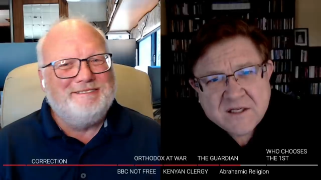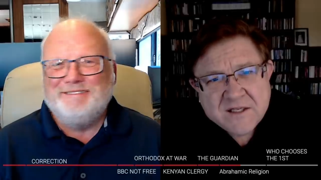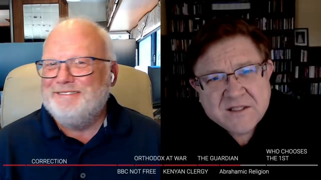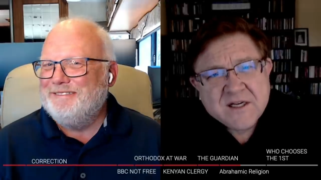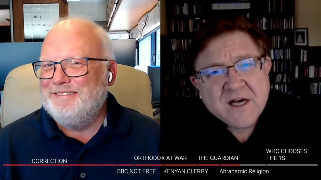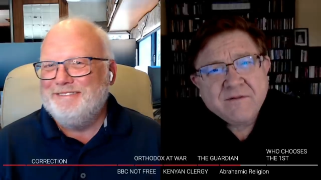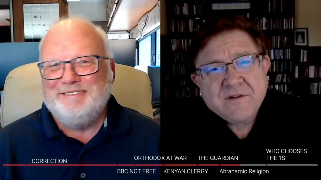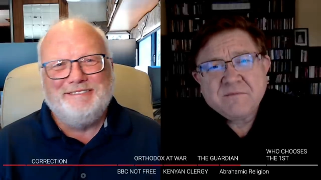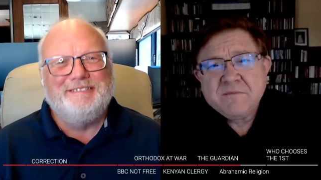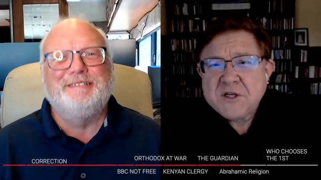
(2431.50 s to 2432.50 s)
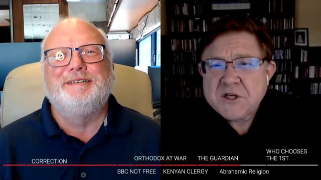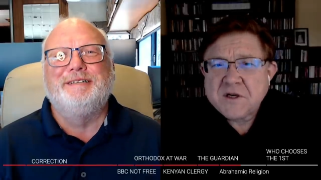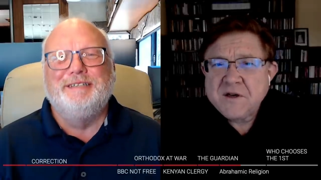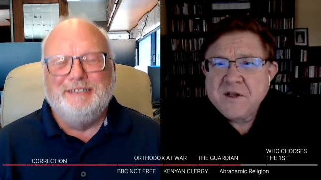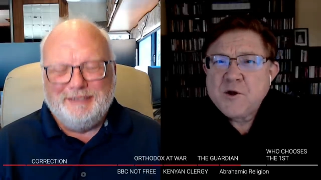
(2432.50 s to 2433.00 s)
Speaker 1: the God of submission.
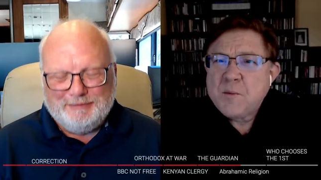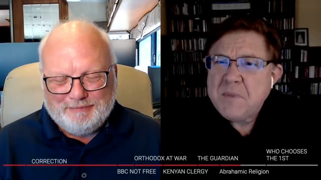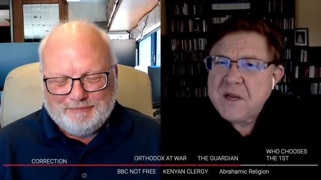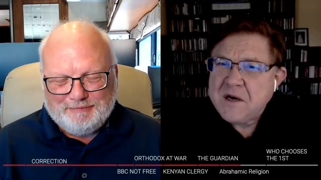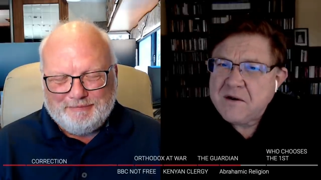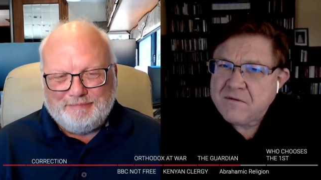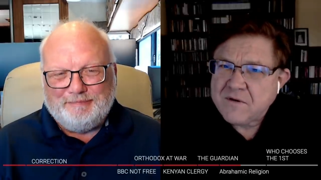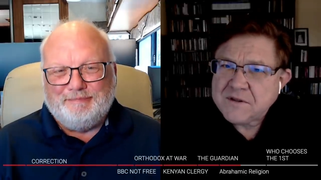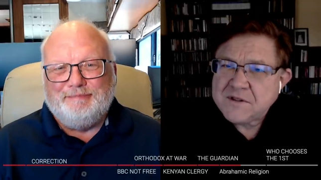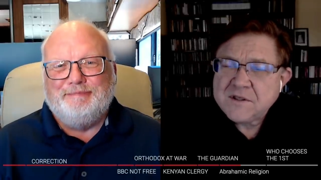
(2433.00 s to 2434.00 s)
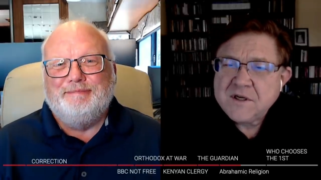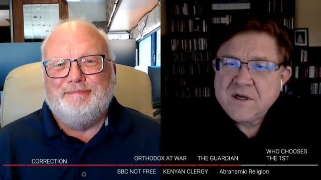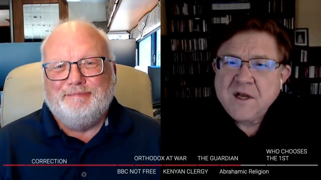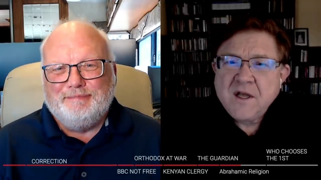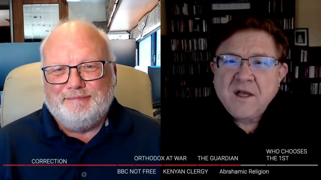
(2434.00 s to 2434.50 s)
Big difference.
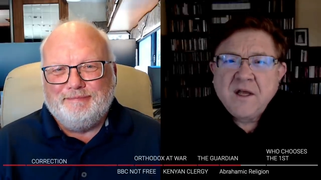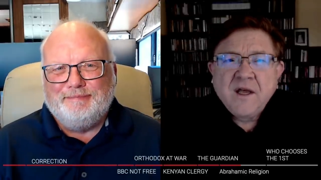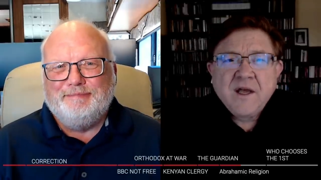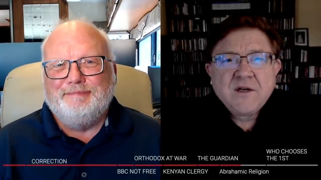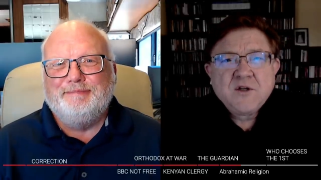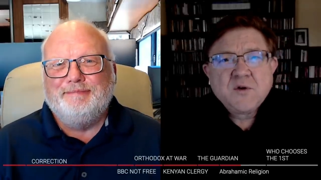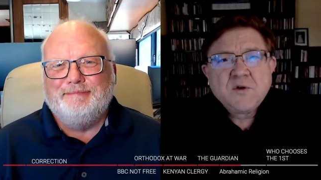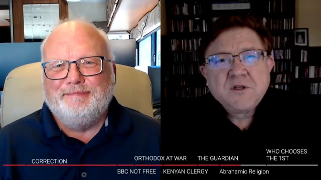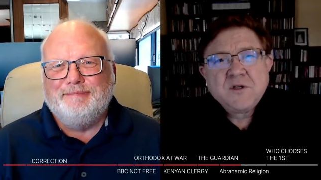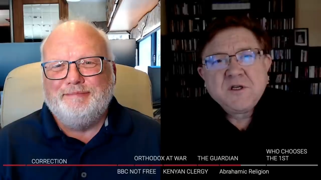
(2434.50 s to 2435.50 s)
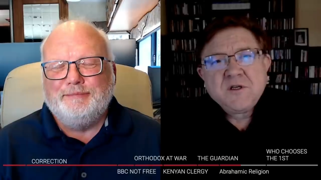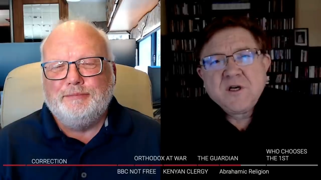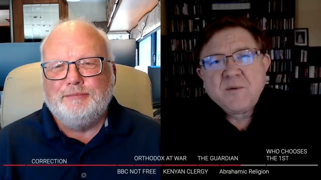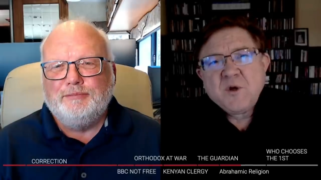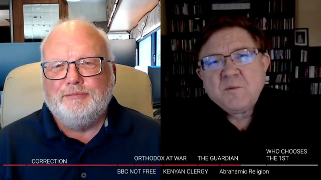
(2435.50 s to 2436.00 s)
And George W.
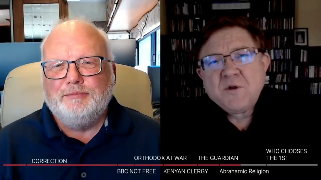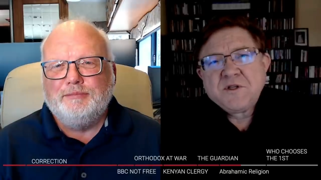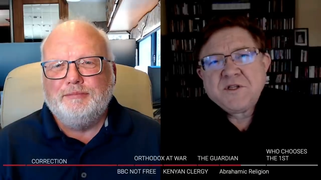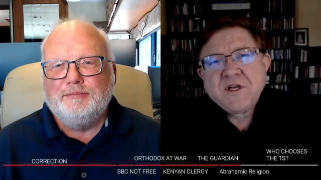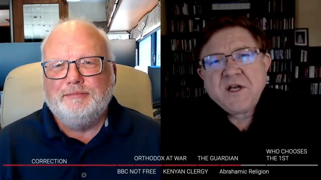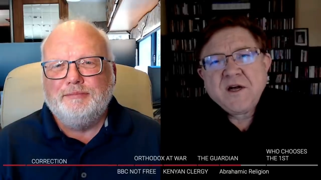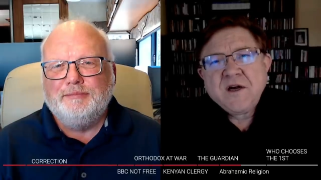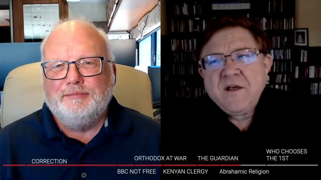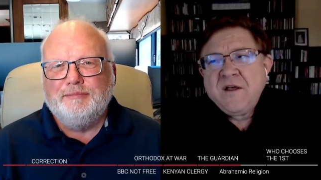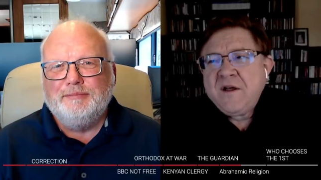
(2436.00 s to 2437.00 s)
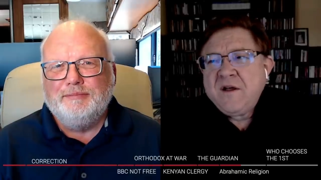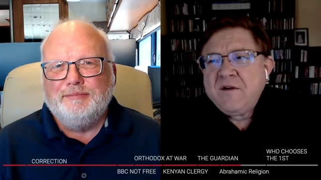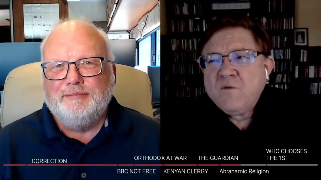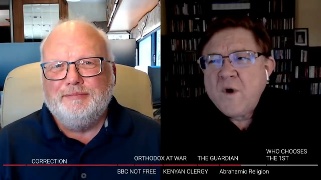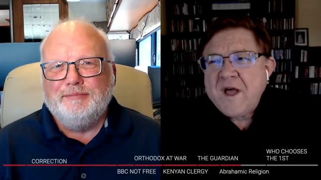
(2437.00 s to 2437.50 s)
Bush saying,
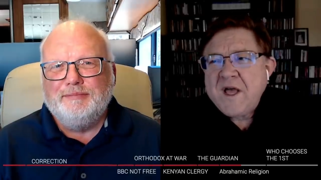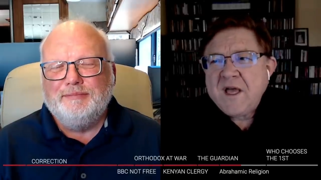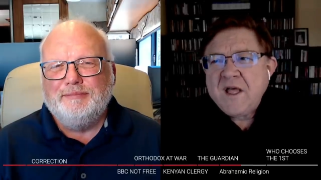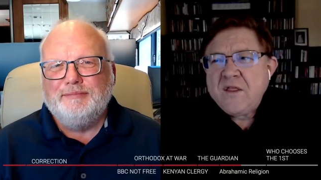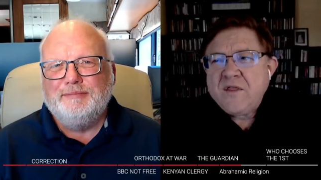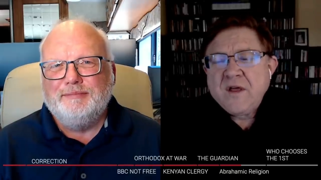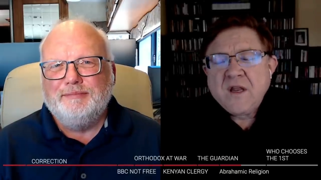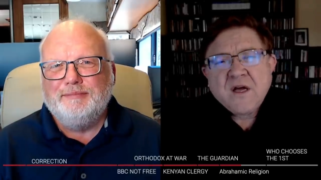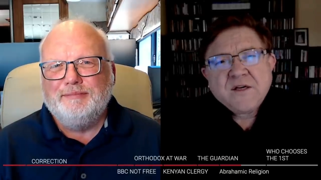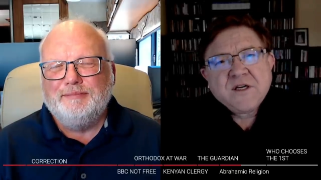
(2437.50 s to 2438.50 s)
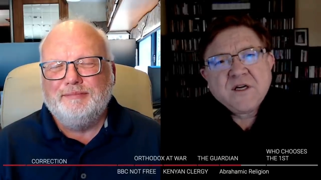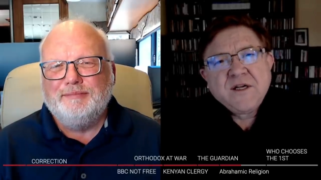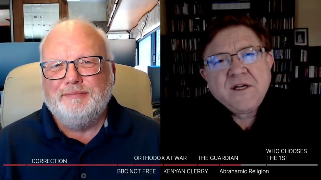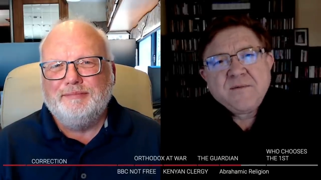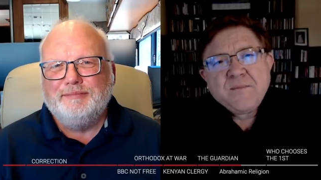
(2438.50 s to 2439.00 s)
weighing in theologically,
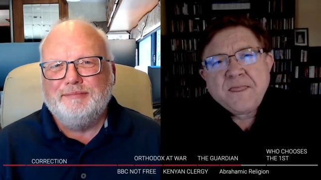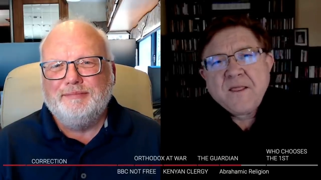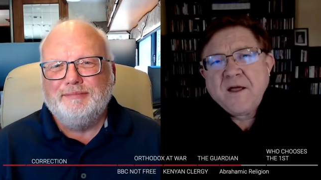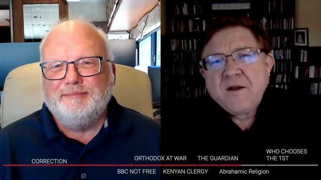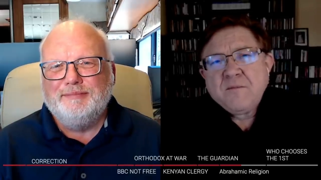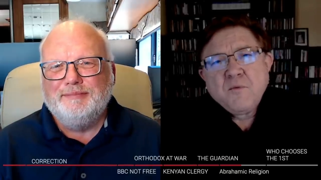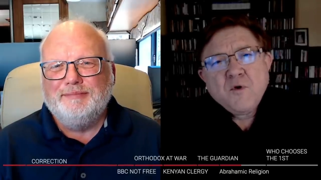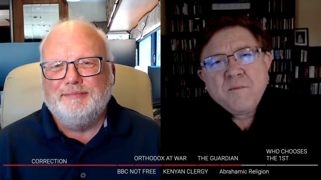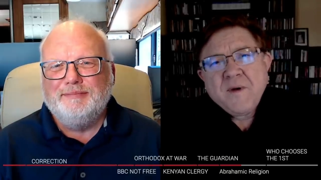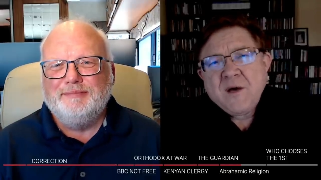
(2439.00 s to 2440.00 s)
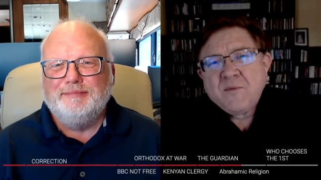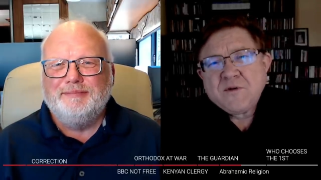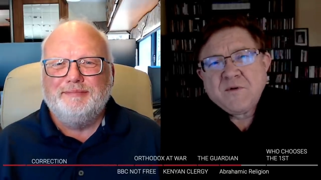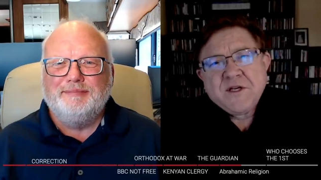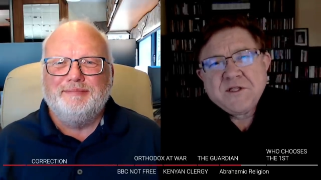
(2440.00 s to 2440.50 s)
and poor man was
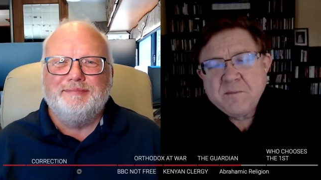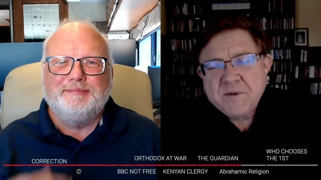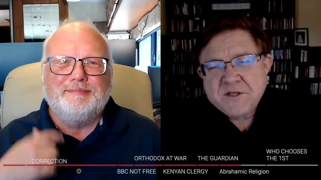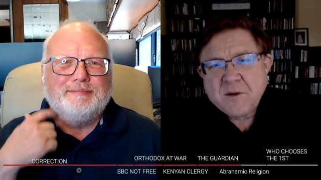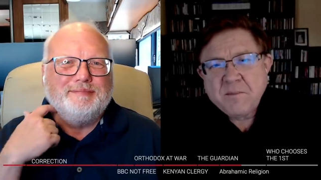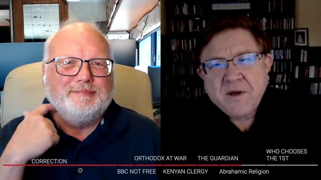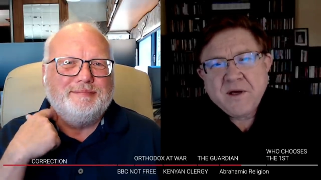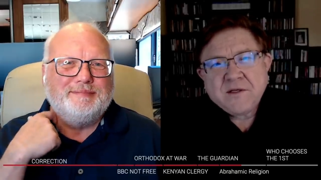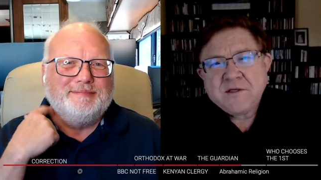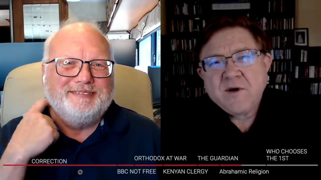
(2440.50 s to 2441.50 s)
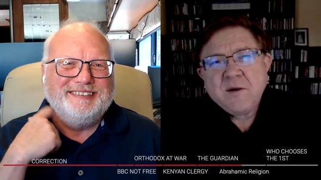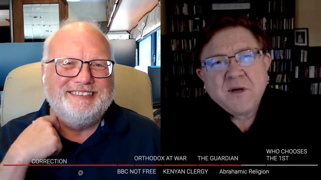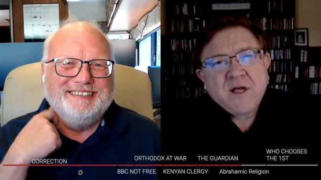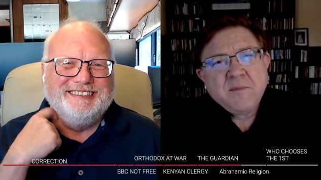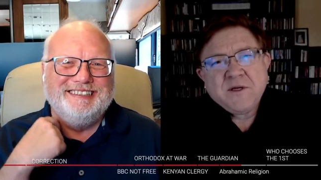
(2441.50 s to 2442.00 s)
raised Episcopalian, so I blame
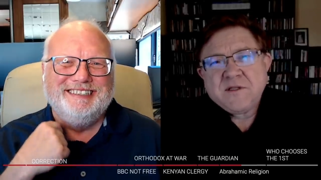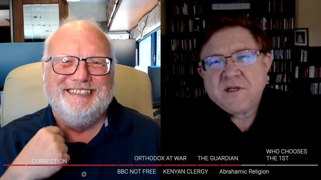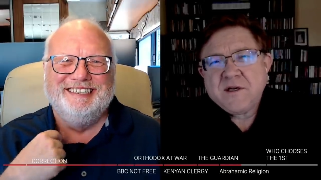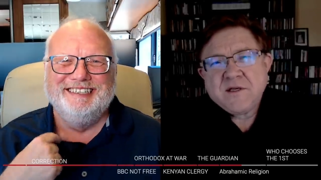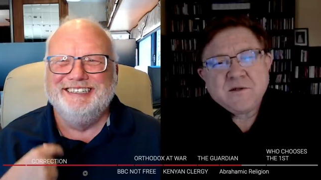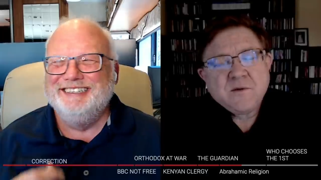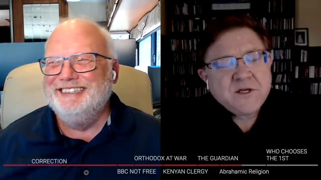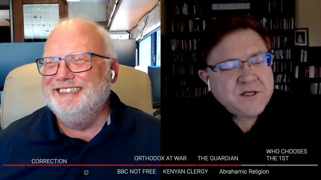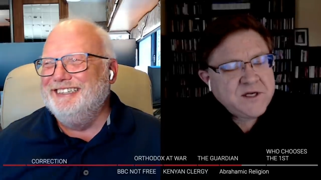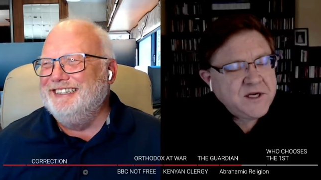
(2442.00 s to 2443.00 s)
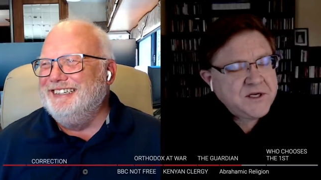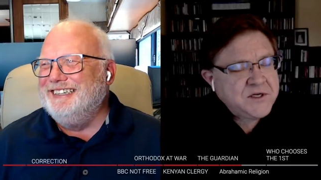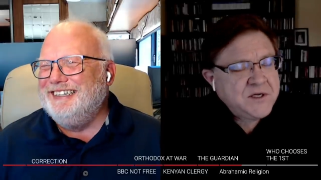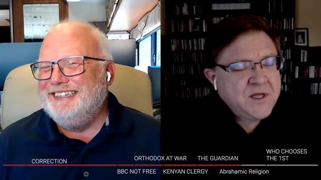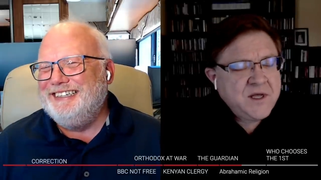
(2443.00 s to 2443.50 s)
his Sunday school education,
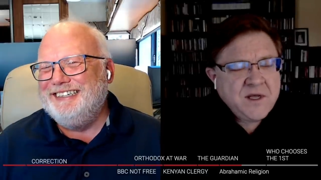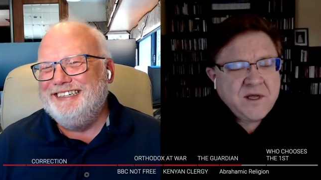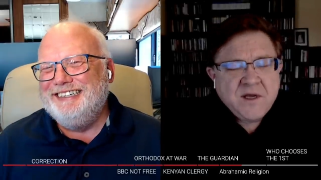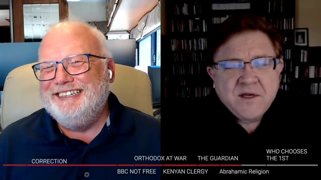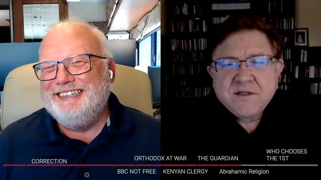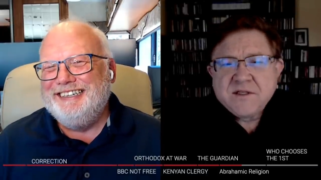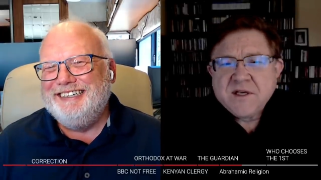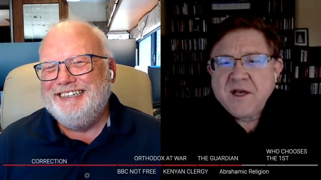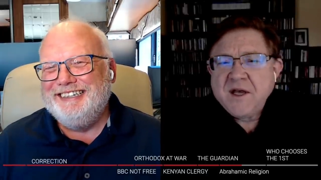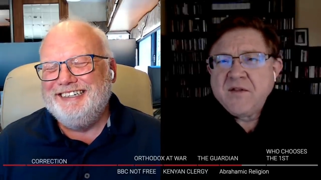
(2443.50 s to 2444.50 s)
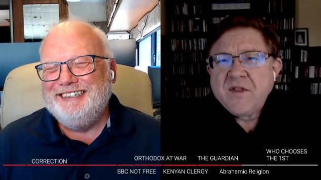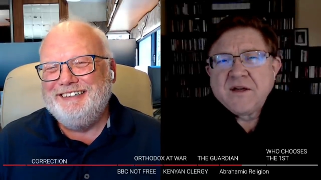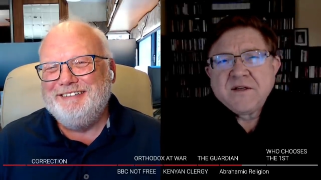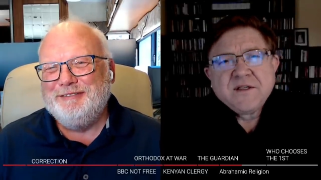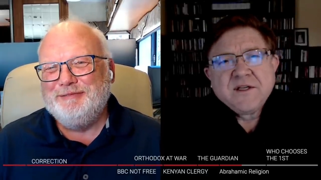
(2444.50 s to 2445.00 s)
saying that,
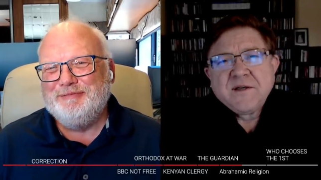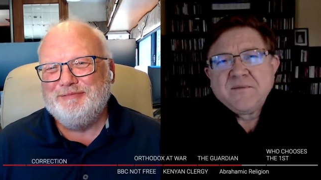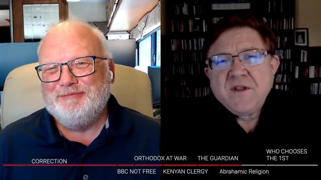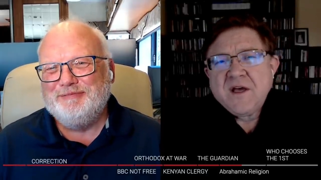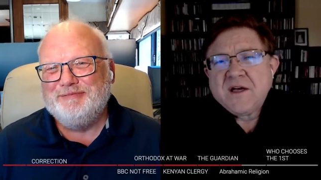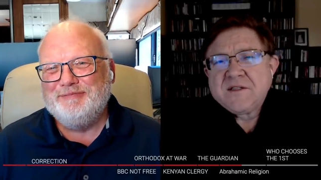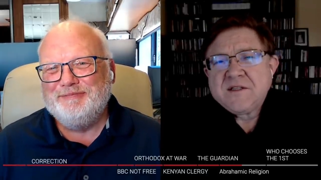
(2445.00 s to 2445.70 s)
yes,